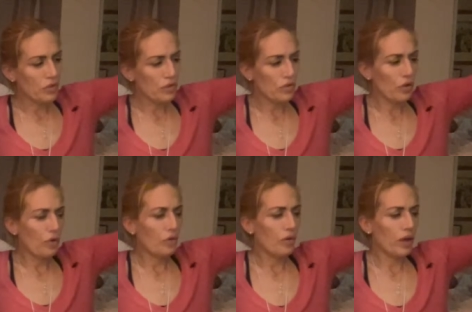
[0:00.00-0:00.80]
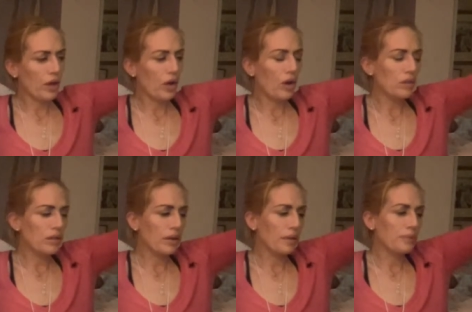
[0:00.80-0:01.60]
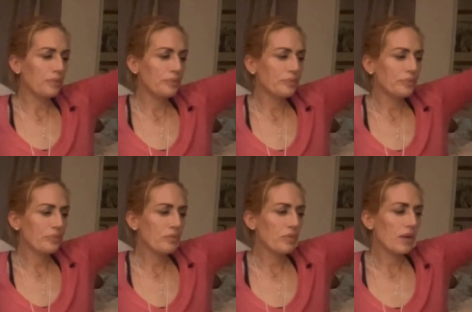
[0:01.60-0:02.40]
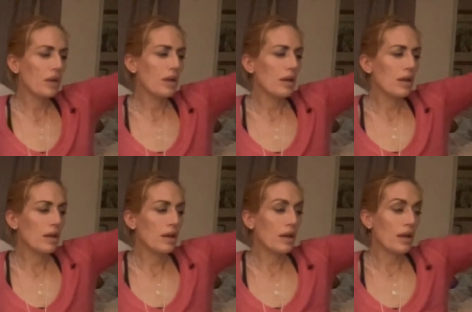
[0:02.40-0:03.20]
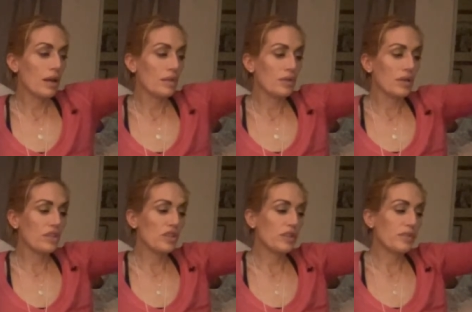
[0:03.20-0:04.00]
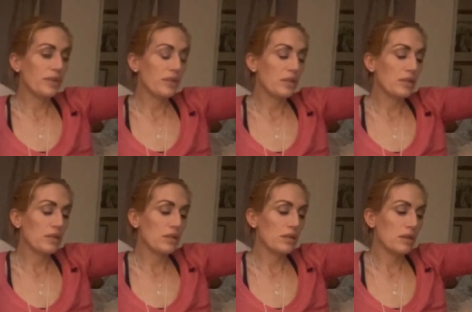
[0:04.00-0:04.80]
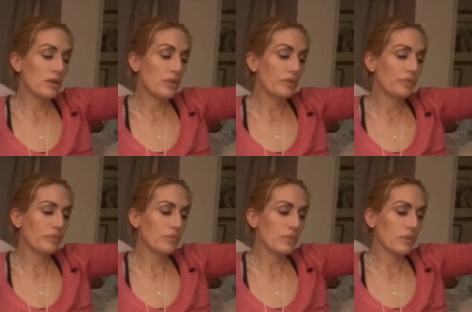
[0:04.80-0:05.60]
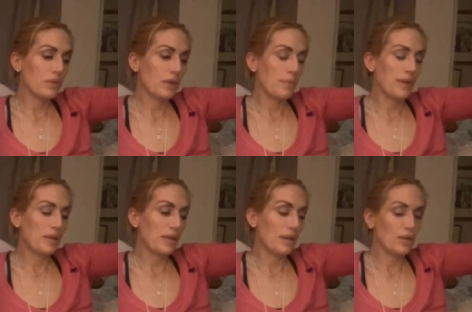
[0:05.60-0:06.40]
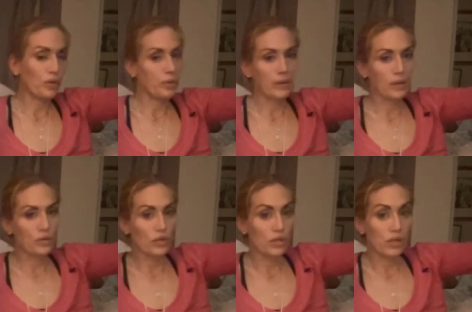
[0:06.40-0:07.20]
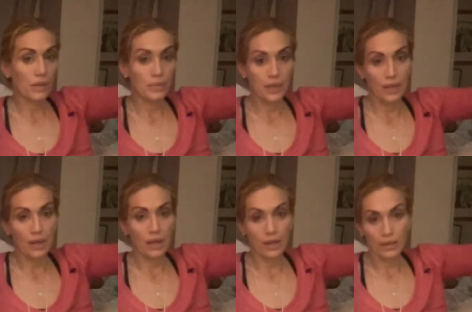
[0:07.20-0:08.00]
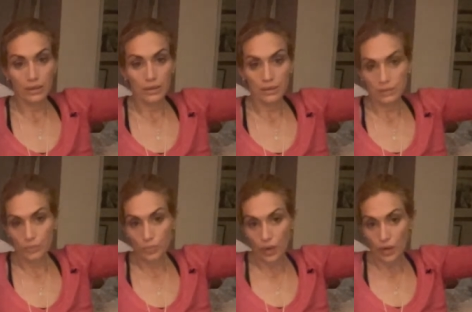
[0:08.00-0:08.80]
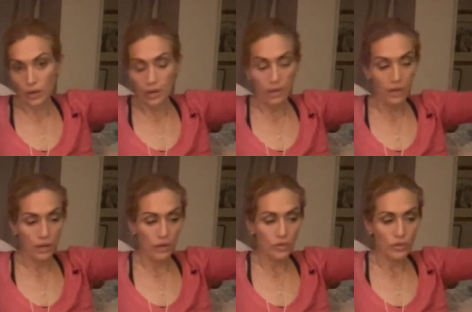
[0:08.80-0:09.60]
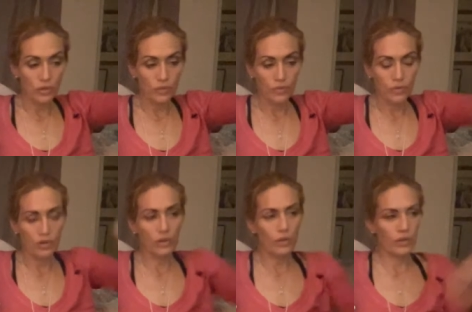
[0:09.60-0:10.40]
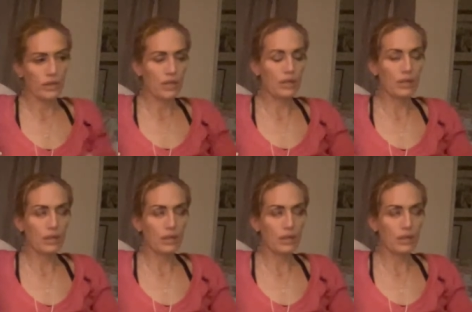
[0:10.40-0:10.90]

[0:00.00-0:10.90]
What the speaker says: so I called him and I was like, Shiva's, you know, like basically they told me like when she stops eating, bring her in, you know, for to